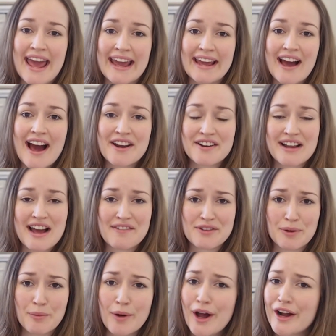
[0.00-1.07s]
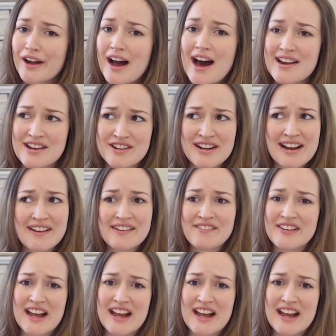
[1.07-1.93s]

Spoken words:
hey, I don't have to work hard, I don't